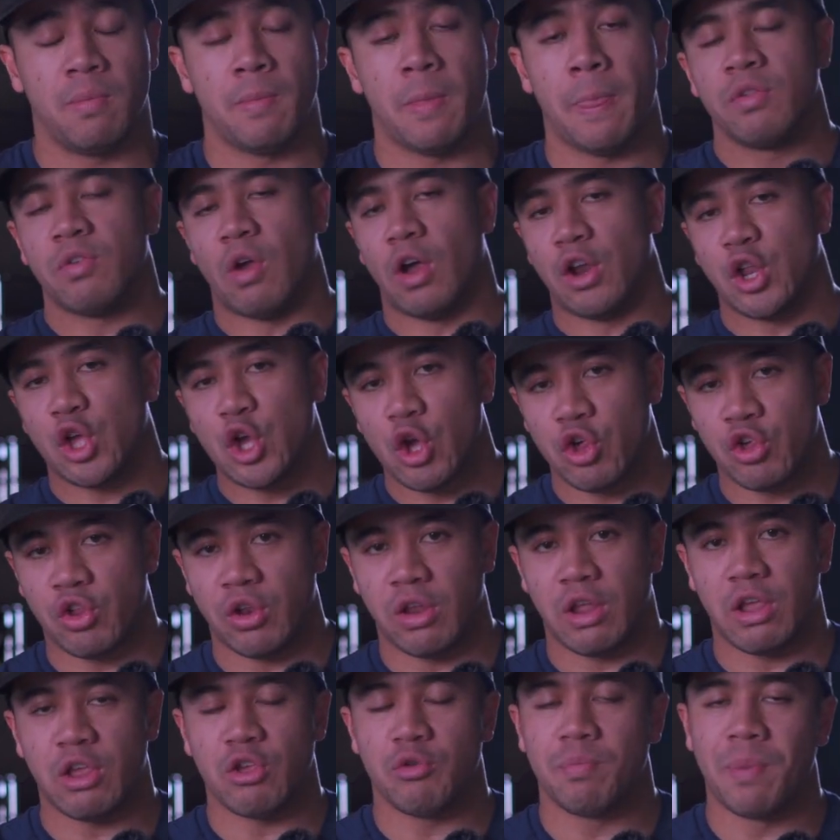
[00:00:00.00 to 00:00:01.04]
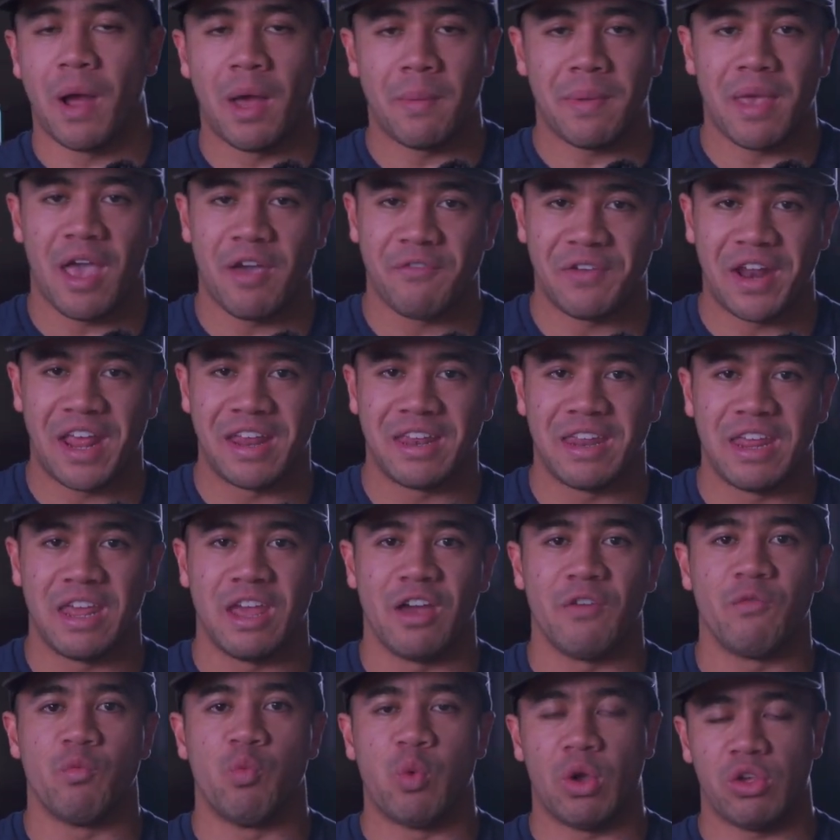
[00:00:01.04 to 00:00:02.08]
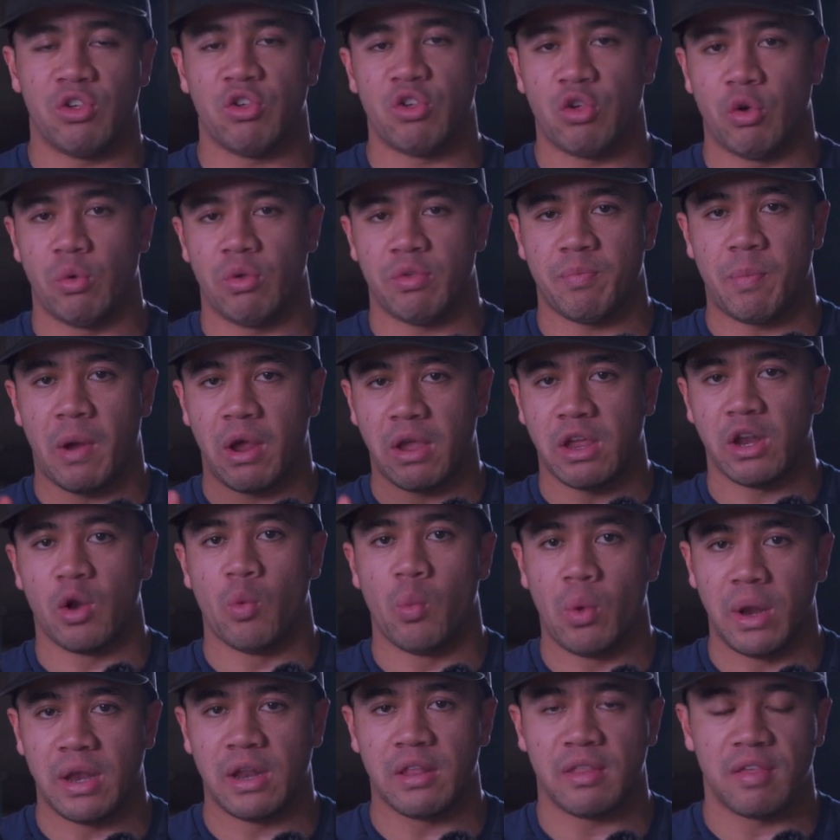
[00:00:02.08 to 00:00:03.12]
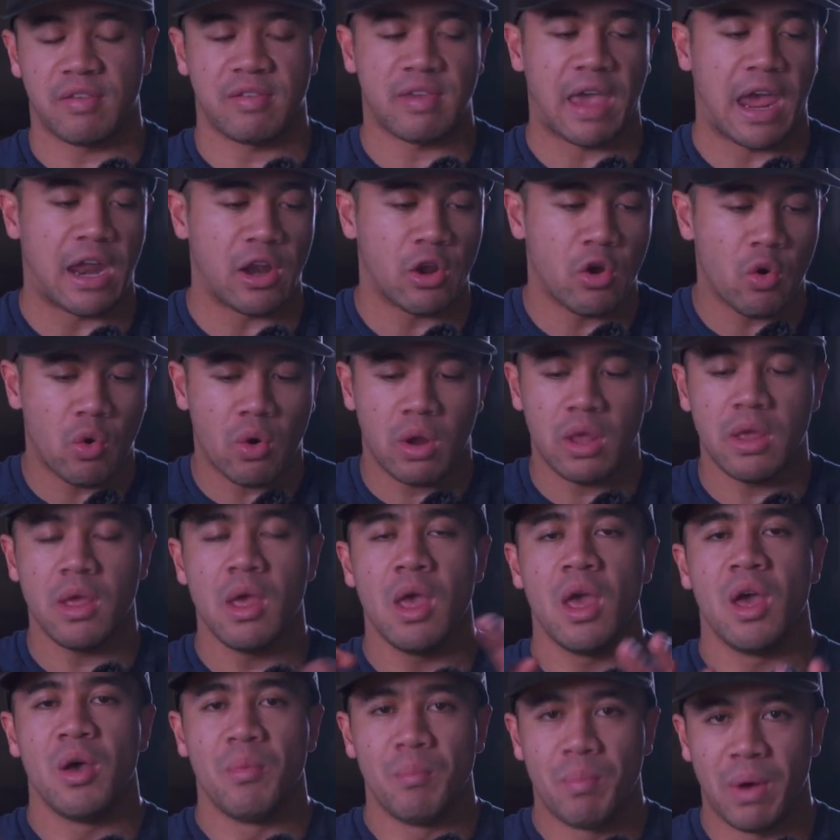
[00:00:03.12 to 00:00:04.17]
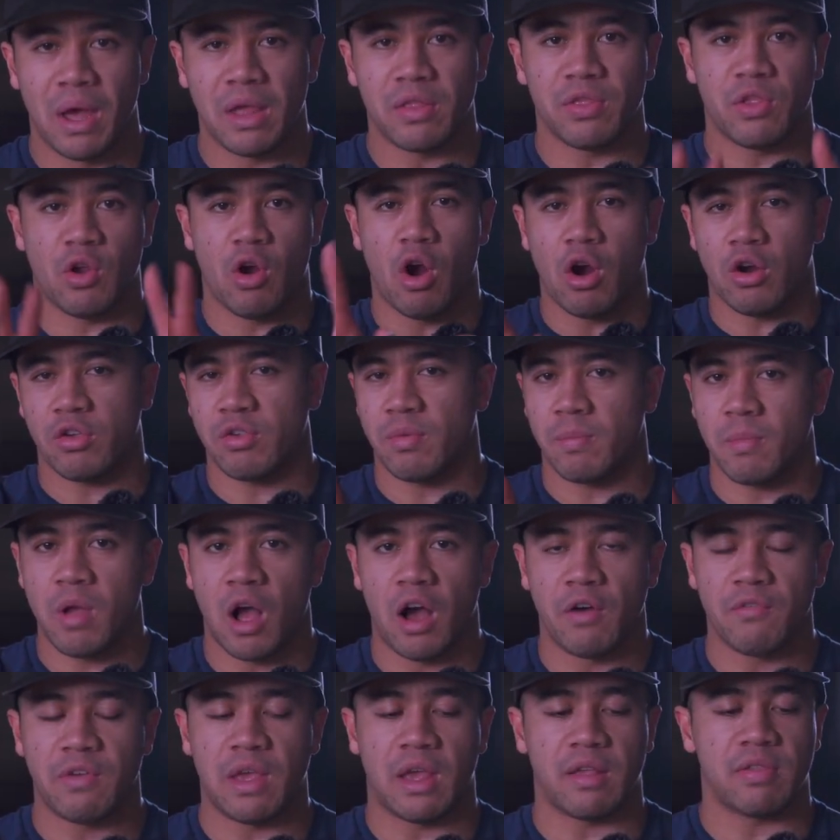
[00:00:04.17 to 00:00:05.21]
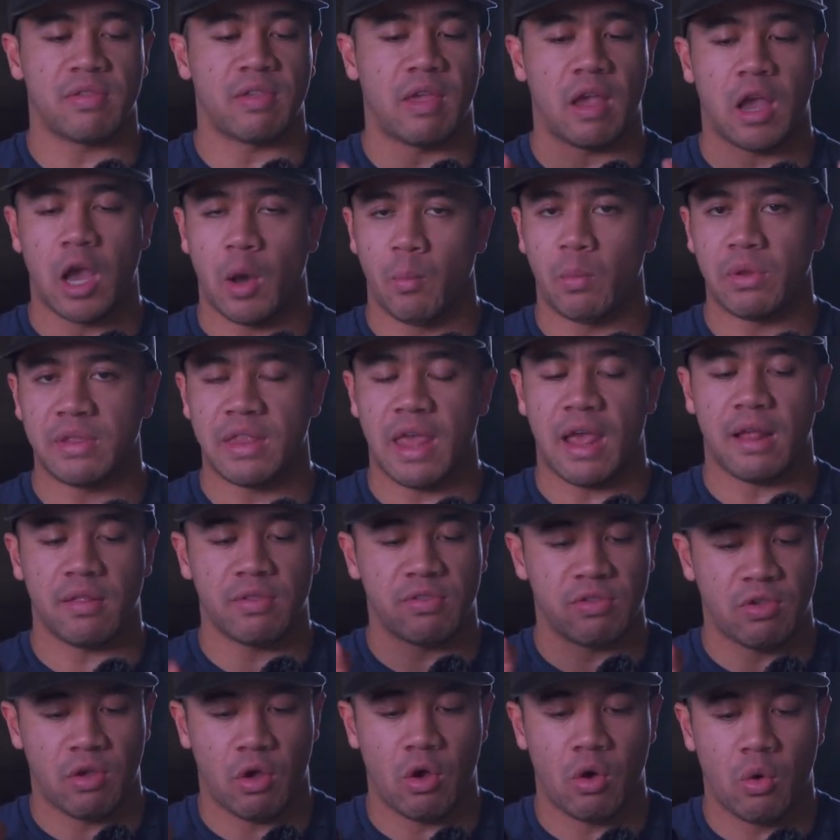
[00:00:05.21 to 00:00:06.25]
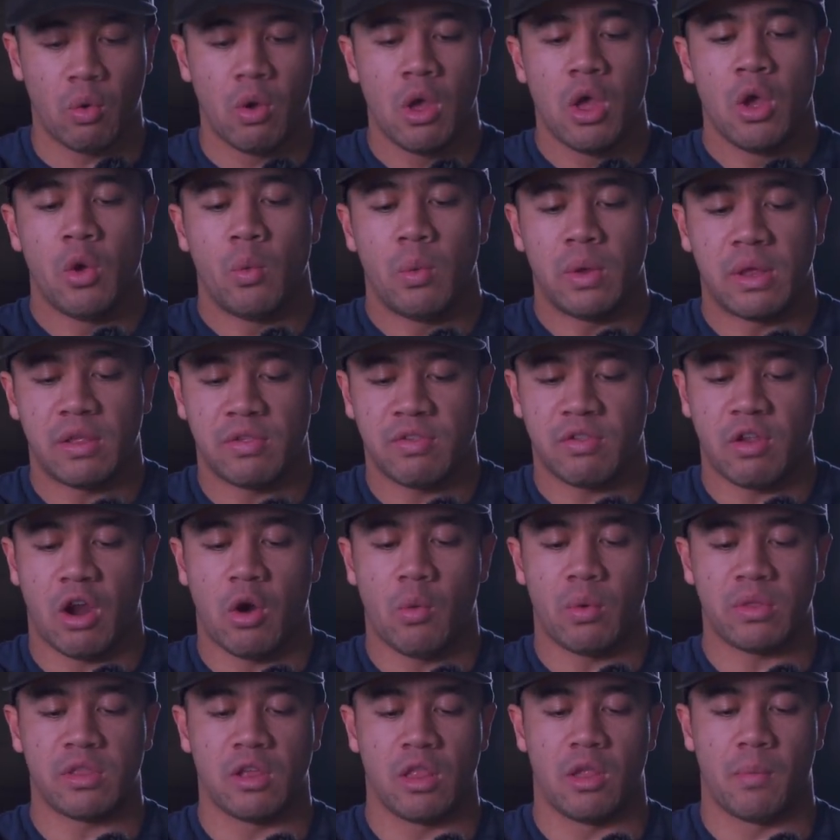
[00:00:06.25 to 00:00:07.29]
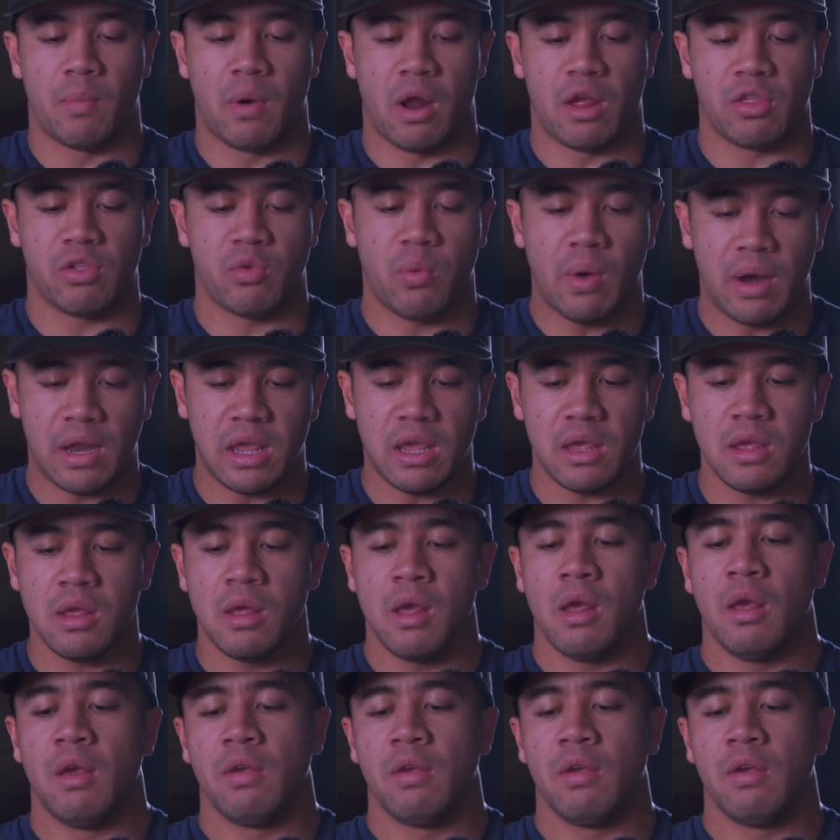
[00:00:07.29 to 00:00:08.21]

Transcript: So on the cushioning, you probably have an idea of which shoe is probably gonna win in this category, but there are some caveats that come with that. So we can start with the Lebron 20.